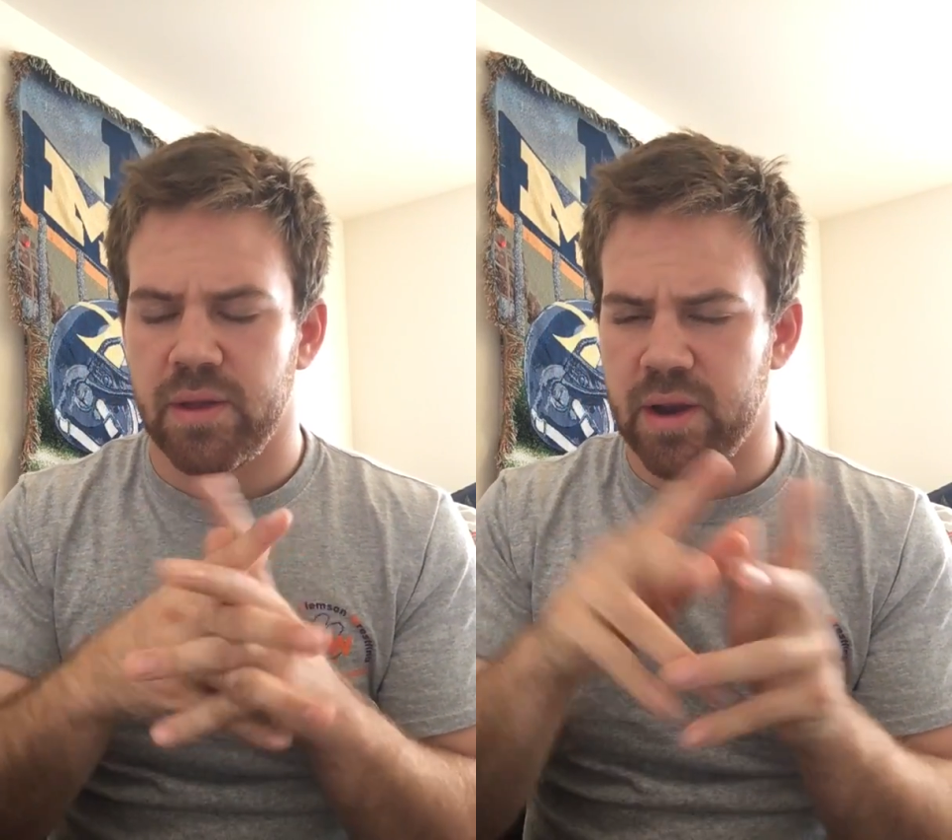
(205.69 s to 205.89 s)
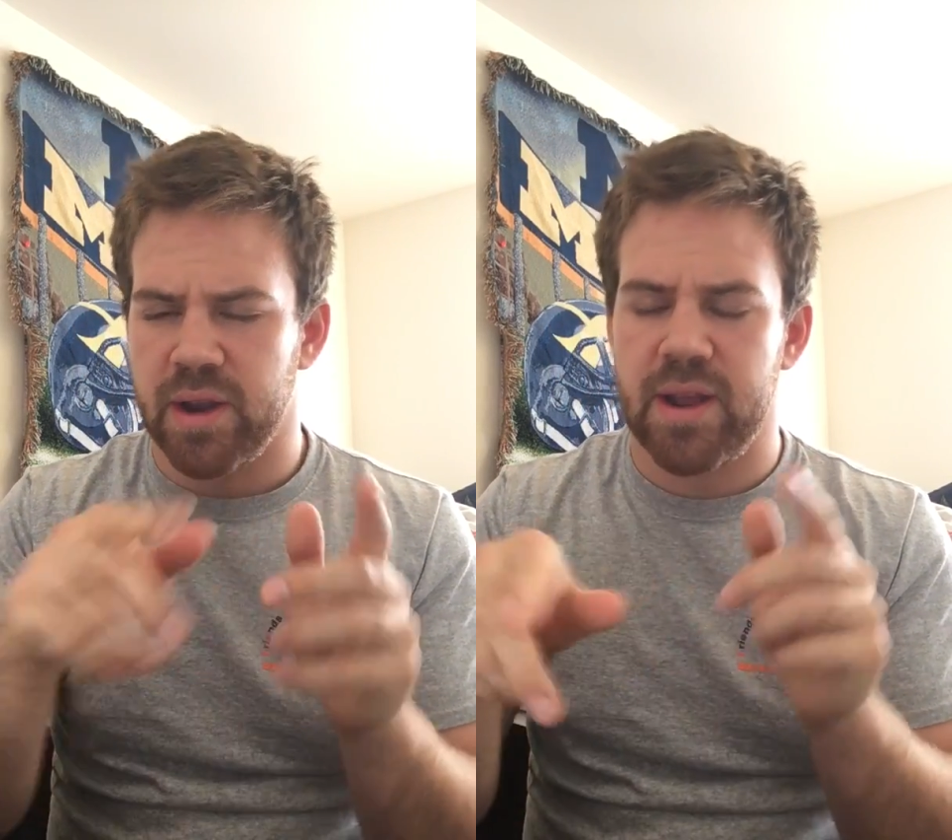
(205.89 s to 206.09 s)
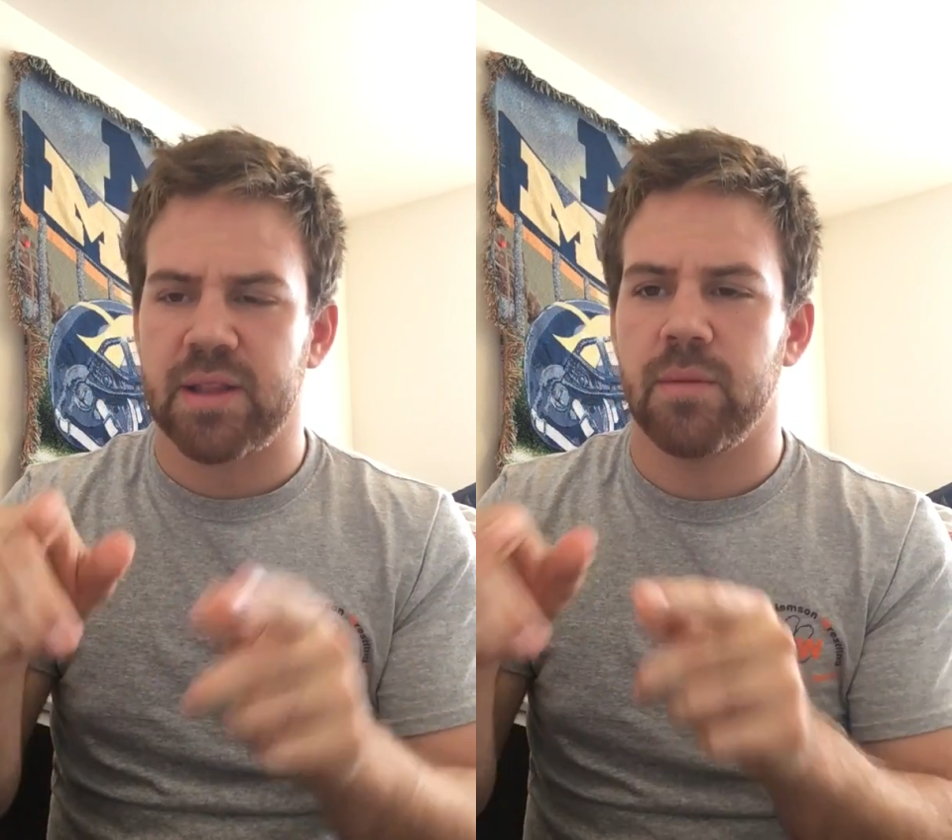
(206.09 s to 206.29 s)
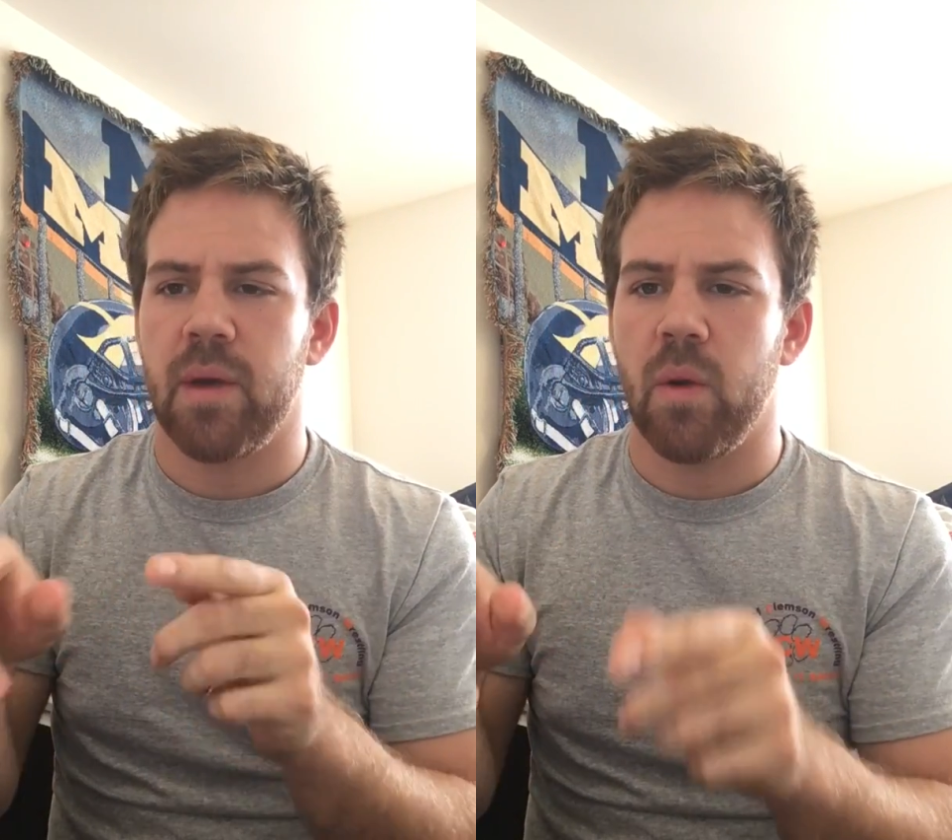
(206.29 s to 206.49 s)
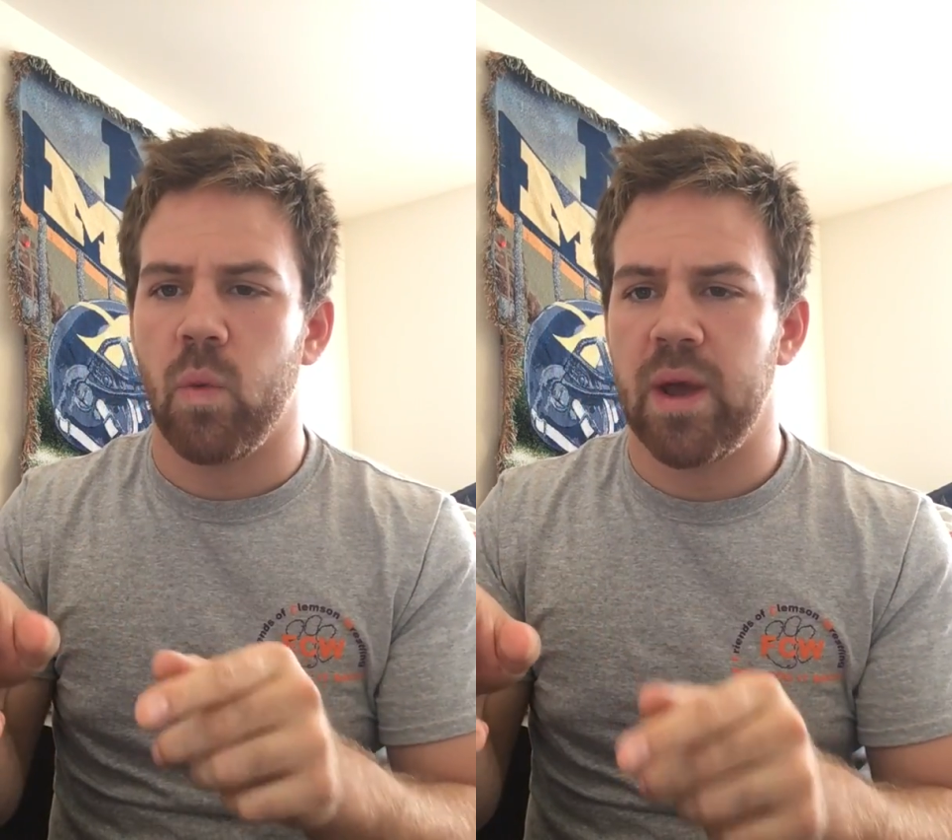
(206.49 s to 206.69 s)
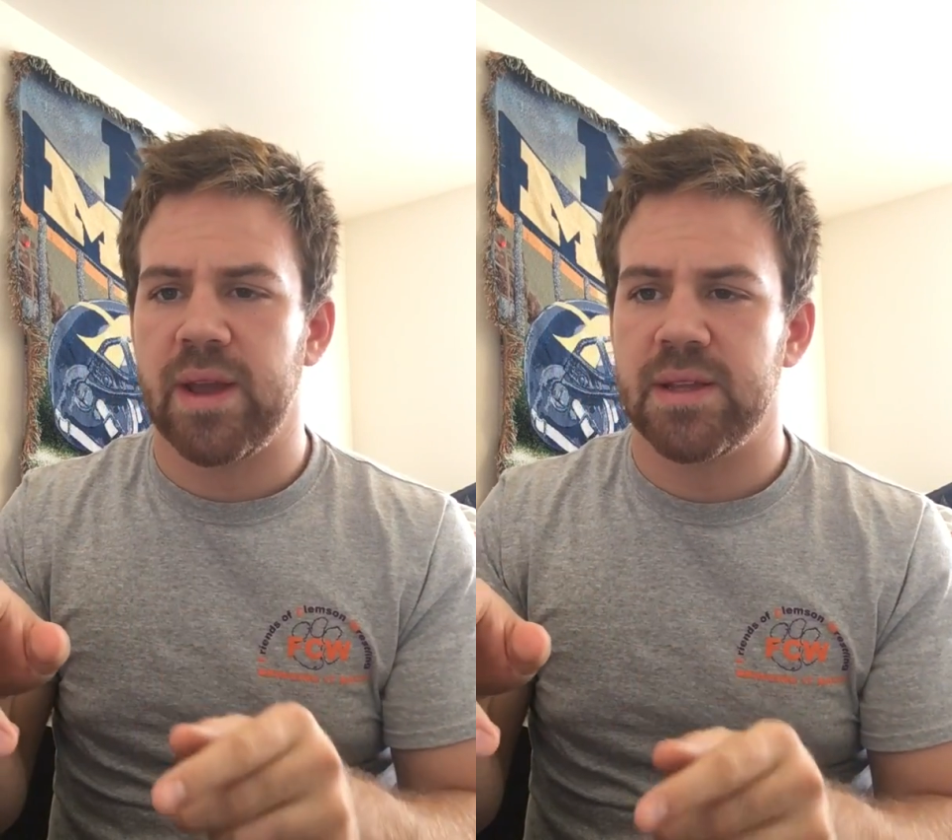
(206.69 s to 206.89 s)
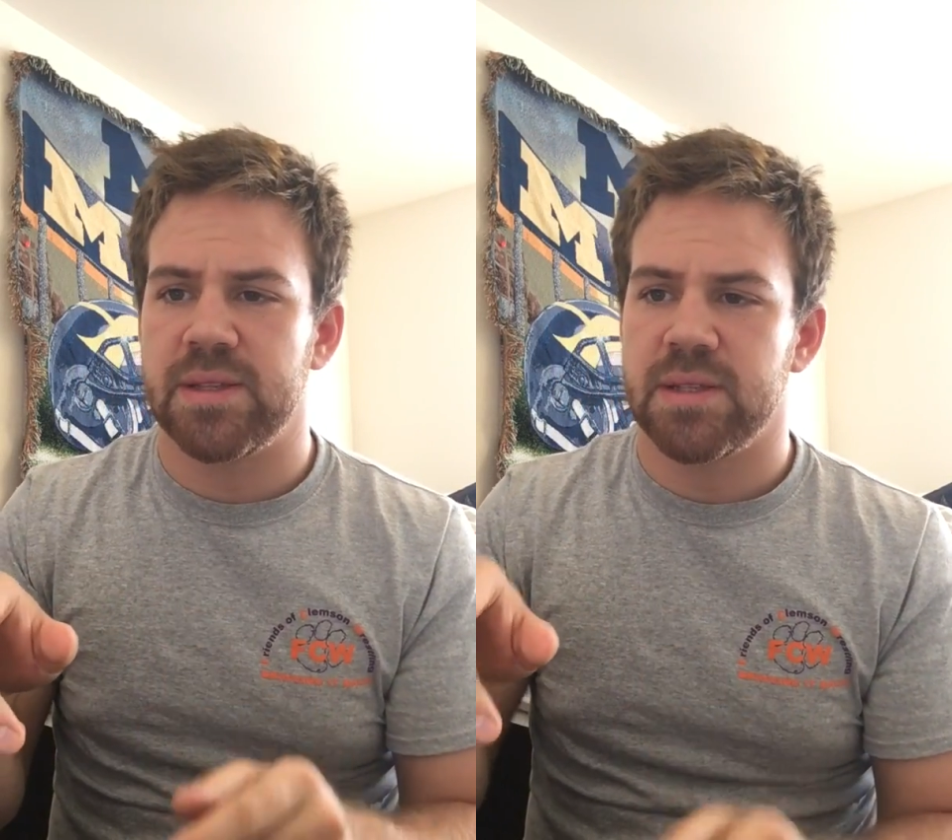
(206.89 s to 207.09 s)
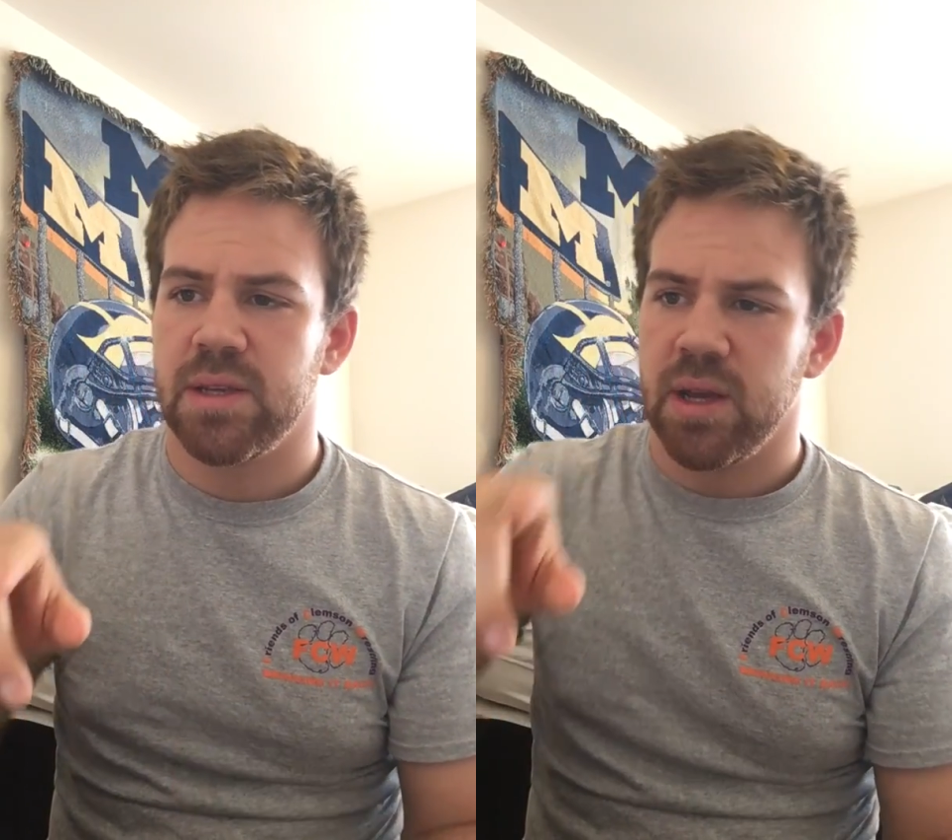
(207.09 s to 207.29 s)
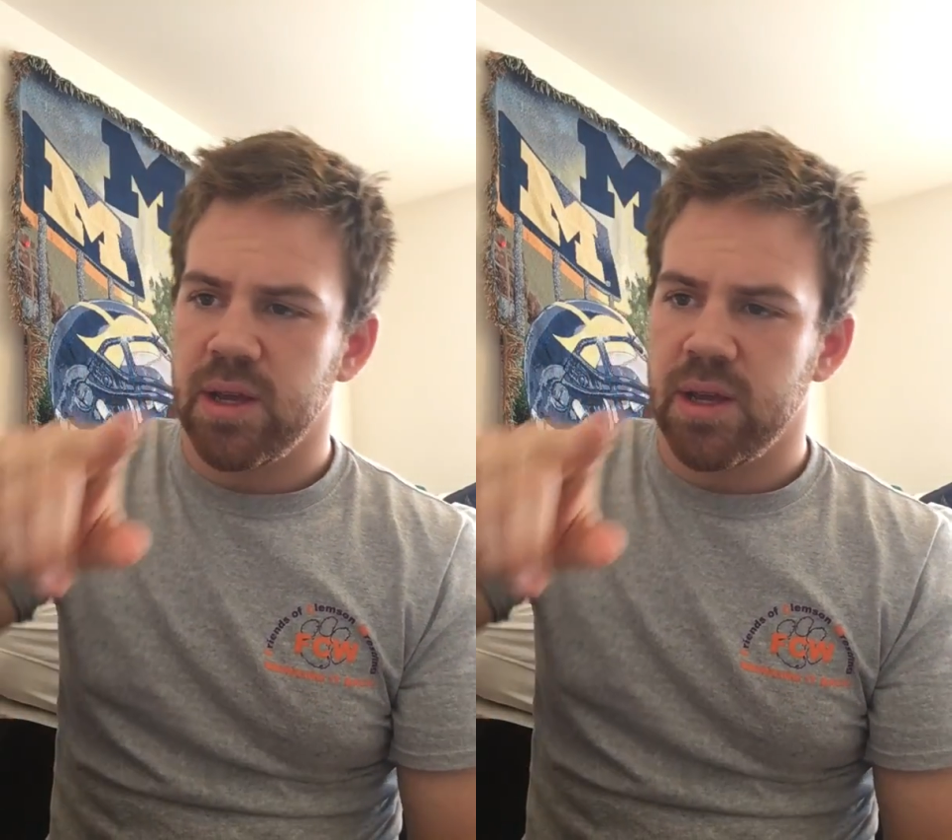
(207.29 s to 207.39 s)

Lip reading: they're connected by weights,